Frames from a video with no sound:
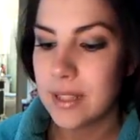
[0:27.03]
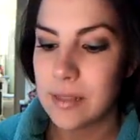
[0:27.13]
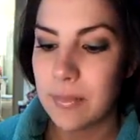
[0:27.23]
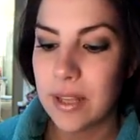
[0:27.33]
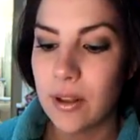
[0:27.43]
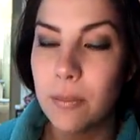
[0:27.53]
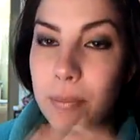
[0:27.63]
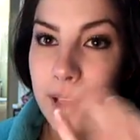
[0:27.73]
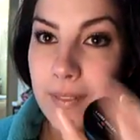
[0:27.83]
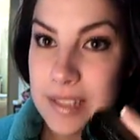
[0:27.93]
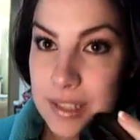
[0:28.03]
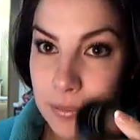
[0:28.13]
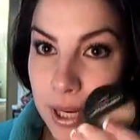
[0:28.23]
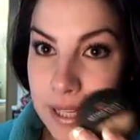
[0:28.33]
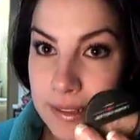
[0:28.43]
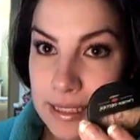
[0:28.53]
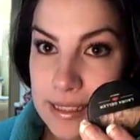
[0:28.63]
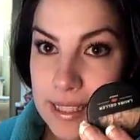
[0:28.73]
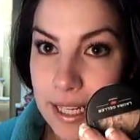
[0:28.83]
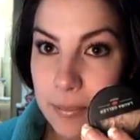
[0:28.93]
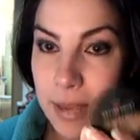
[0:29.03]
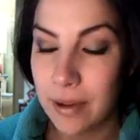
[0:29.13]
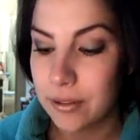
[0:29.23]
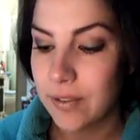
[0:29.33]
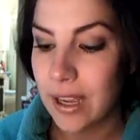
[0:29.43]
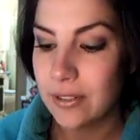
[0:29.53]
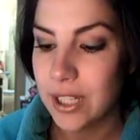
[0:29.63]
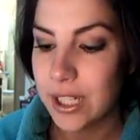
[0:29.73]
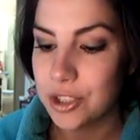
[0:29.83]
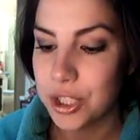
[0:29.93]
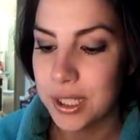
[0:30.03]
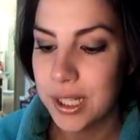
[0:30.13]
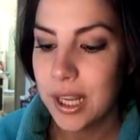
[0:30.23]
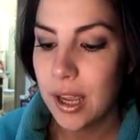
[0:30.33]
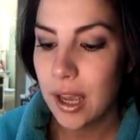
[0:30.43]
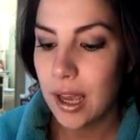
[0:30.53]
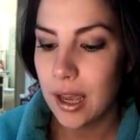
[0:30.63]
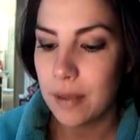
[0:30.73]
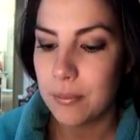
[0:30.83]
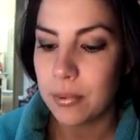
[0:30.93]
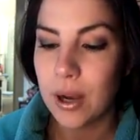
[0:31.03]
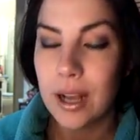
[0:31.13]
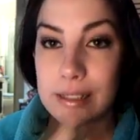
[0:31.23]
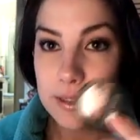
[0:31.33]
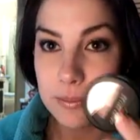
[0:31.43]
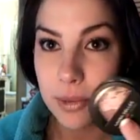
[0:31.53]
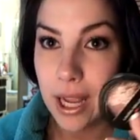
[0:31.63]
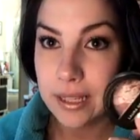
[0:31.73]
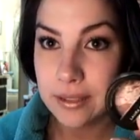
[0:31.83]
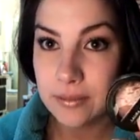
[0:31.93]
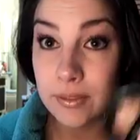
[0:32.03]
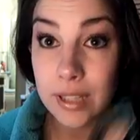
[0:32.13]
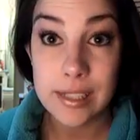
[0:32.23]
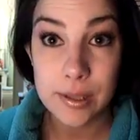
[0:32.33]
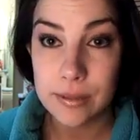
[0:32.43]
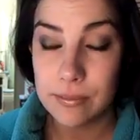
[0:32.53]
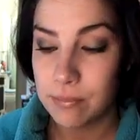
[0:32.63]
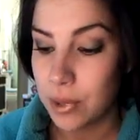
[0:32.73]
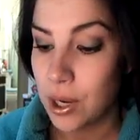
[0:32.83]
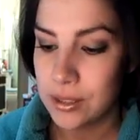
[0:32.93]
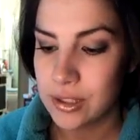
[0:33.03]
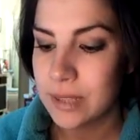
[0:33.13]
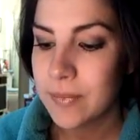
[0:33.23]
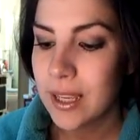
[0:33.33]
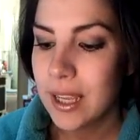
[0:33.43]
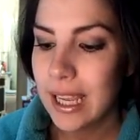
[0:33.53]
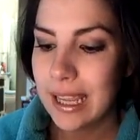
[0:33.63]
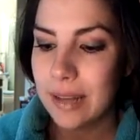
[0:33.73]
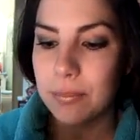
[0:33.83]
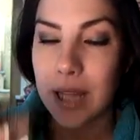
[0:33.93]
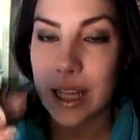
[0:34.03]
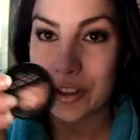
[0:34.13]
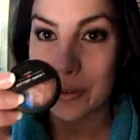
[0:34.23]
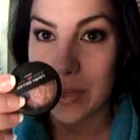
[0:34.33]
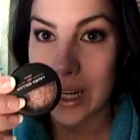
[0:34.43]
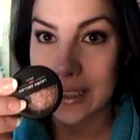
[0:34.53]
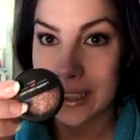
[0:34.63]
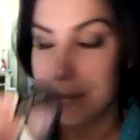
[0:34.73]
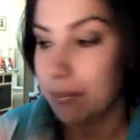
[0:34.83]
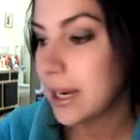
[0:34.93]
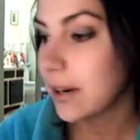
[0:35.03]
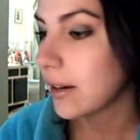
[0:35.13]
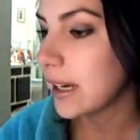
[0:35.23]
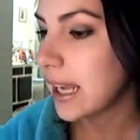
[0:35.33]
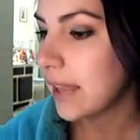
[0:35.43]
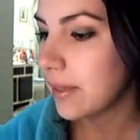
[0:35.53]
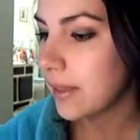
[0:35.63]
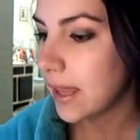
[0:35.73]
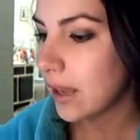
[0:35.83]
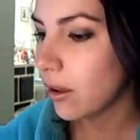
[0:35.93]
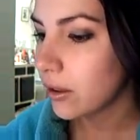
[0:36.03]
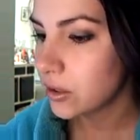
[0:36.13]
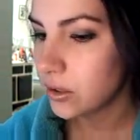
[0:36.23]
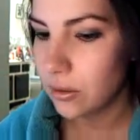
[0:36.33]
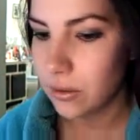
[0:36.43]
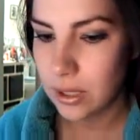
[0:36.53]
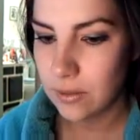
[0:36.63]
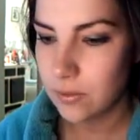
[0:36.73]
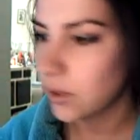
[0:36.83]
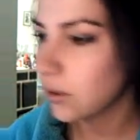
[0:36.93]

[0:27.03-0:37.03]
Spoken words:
something called Balance and Brighten, that's like a powder foundation, Bronze and Brighten as a bronzer, and Blush and Brighten in Berry. And then they also give